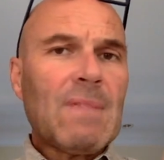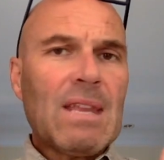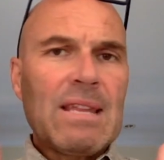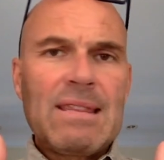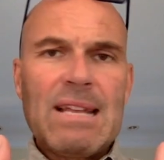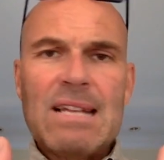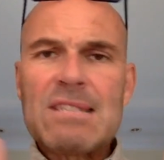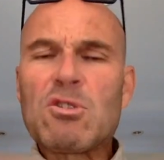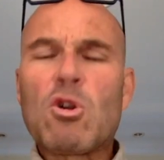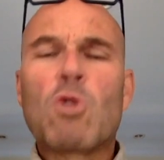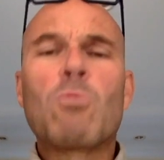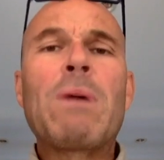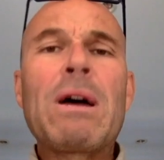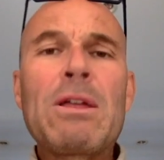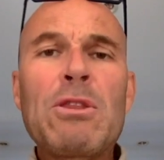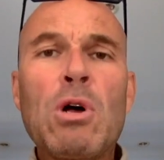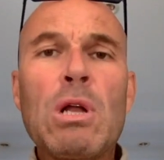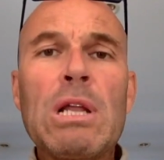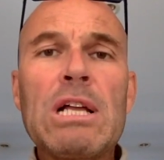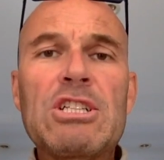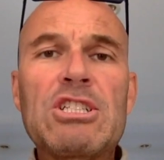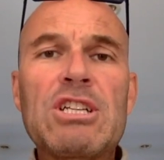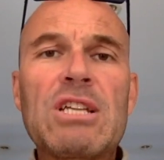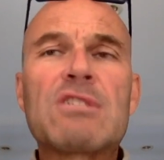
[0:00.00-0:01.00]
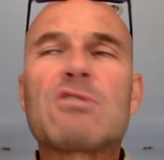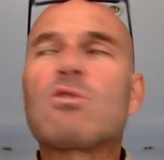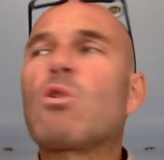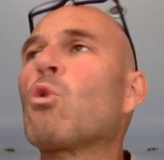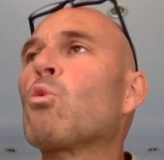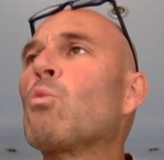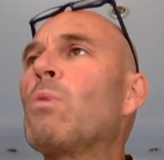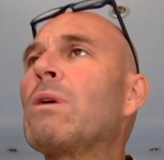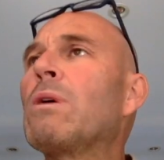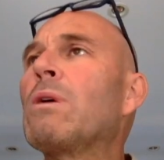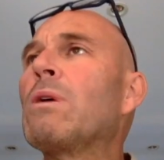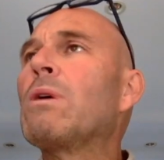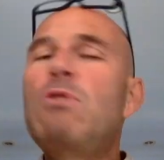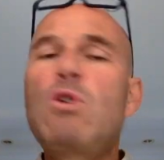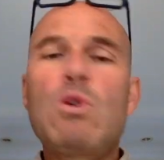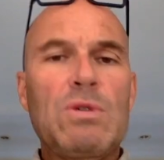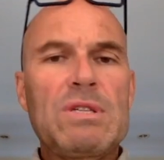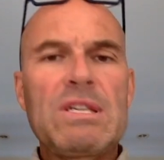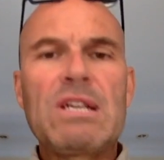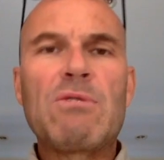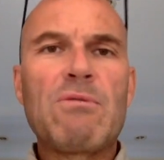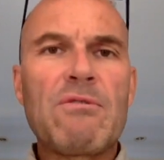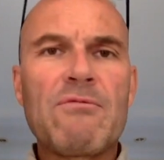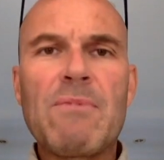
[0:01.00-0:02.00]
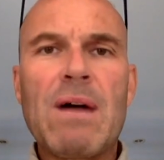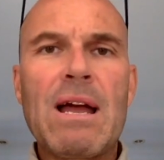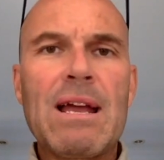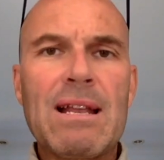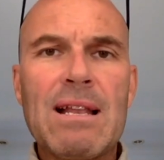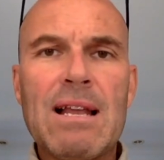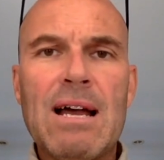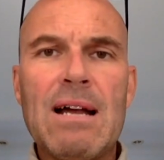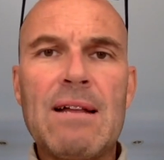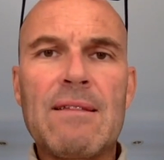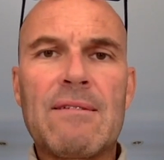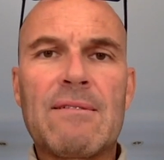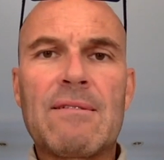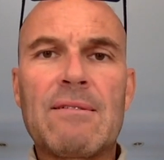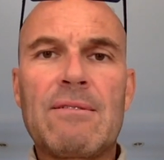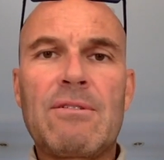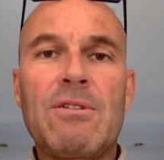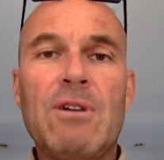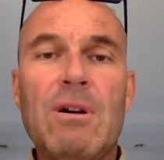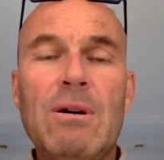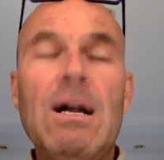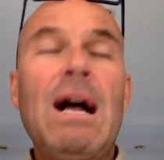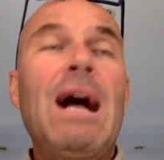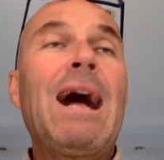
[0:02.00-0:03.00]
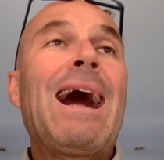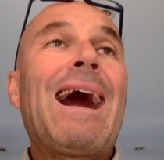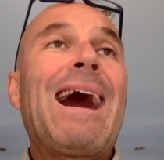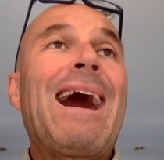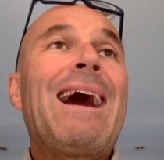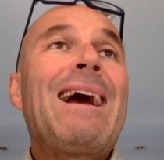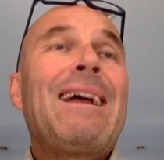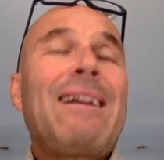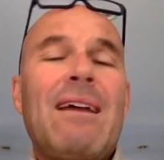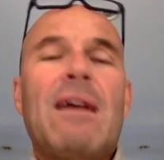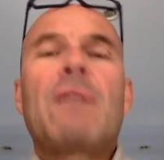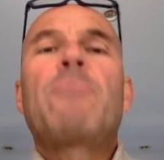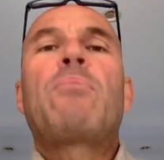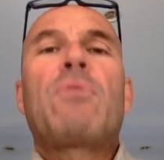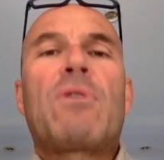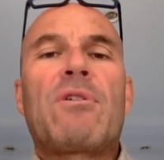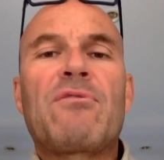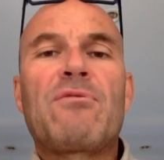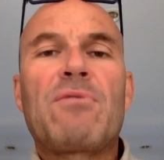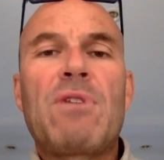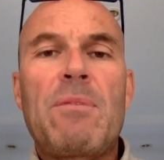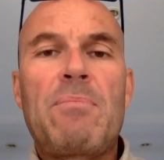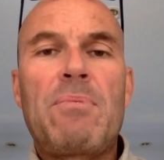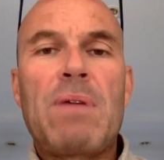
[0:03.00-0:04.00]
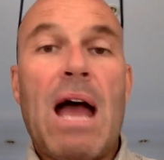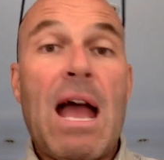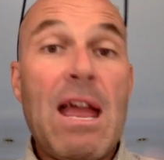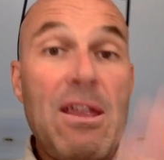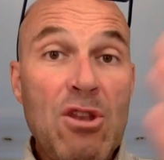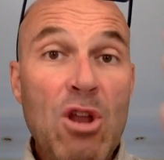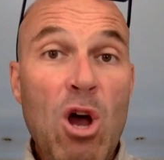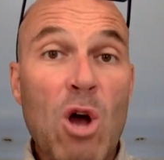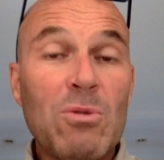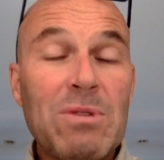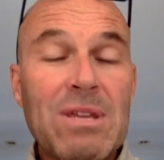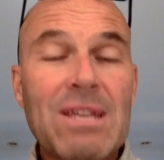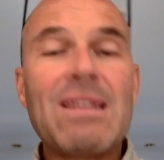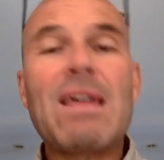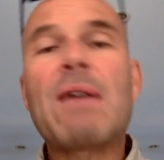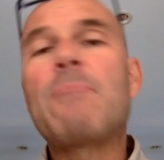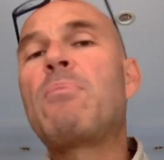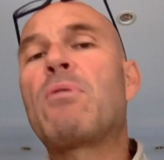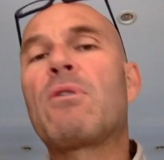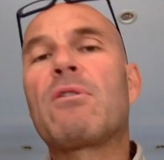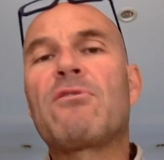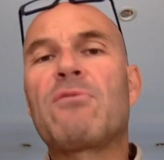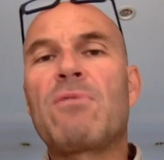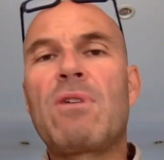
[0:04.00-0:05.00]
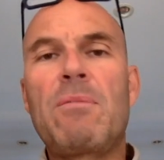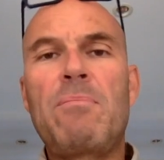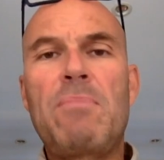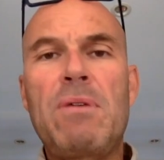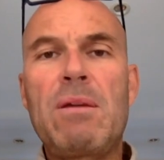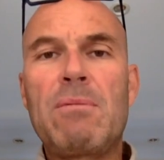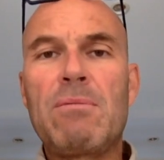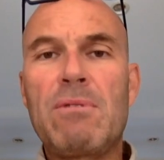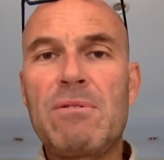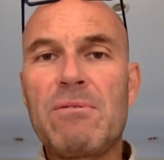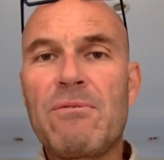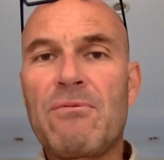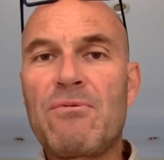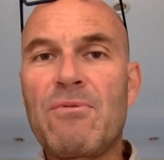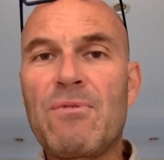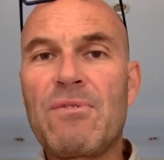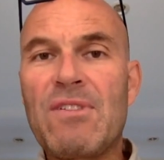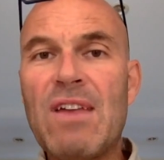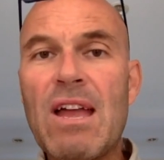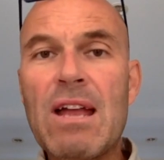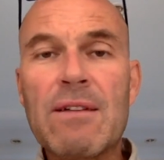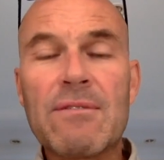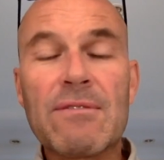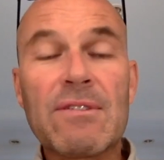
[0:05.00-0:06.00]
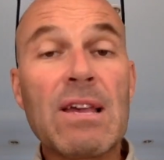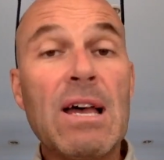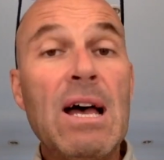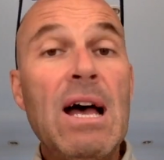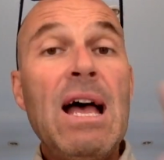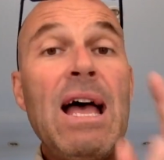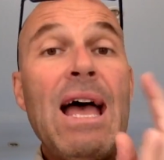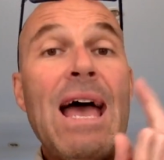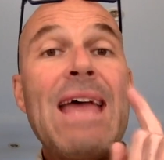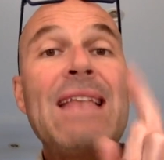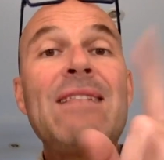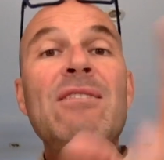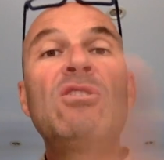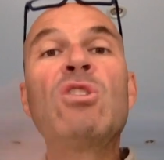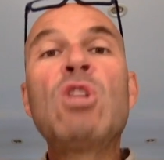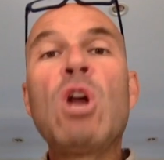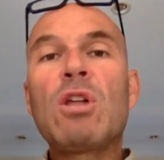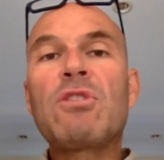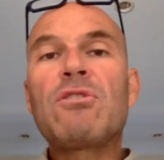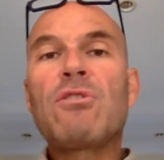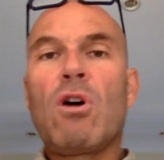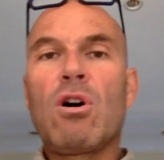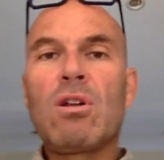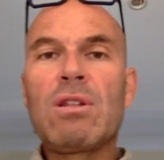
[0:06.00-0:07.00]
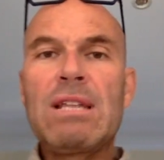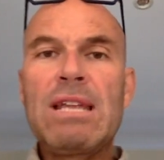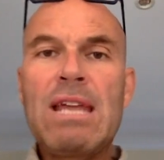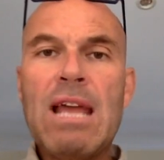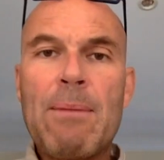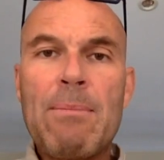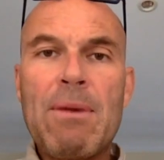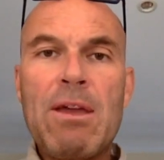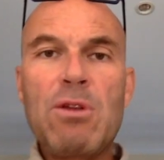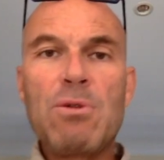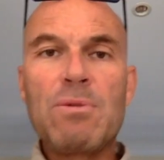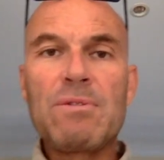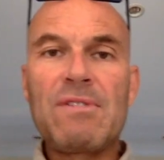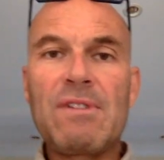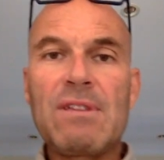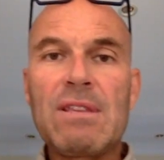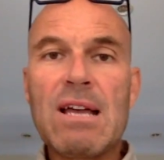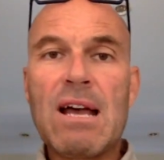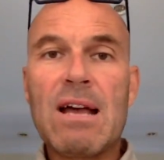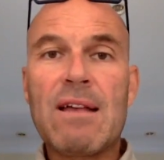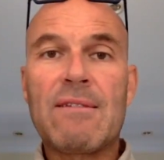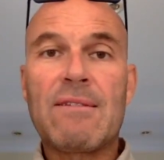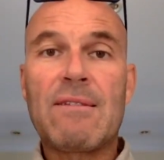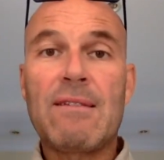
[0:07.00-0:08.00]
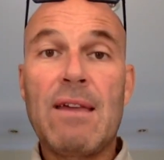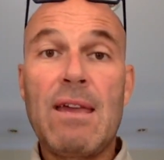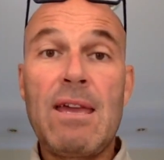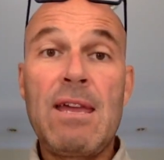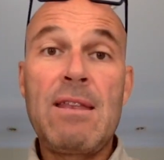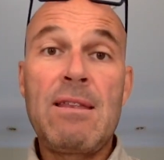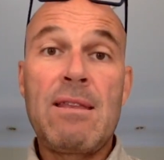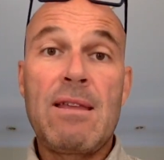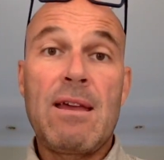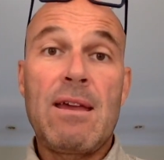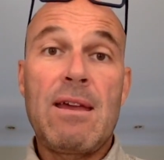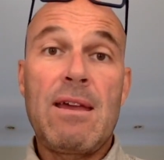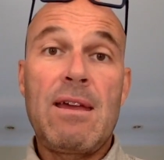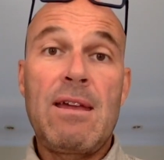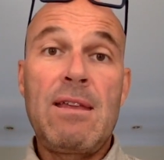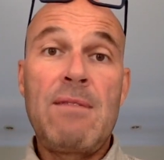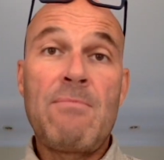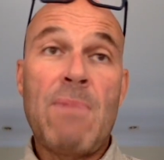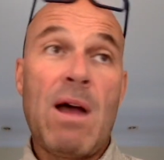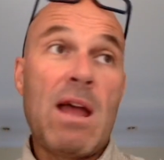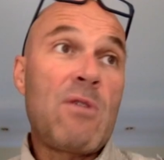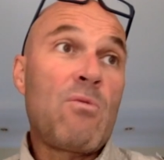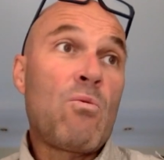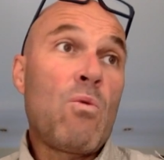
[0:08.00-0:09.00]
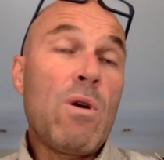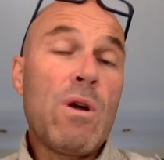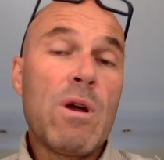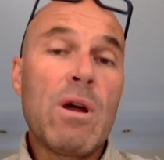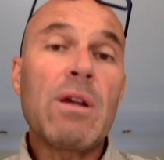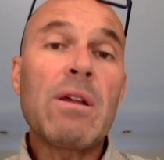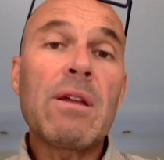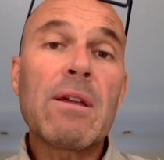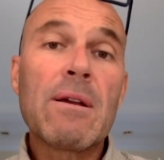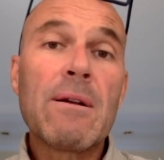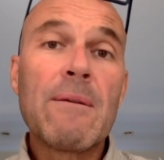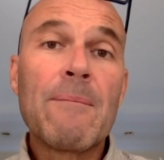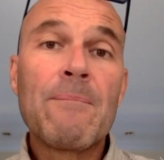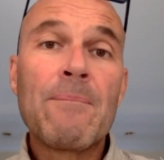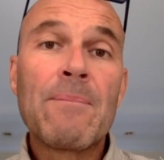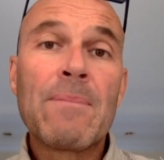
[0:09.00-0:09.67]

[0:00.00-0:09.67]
that's all my knowledge. That's all what I'm using with my clients. You know, I can persuade people. I know that I persuade people in a few seconds. And not only am I using that in my work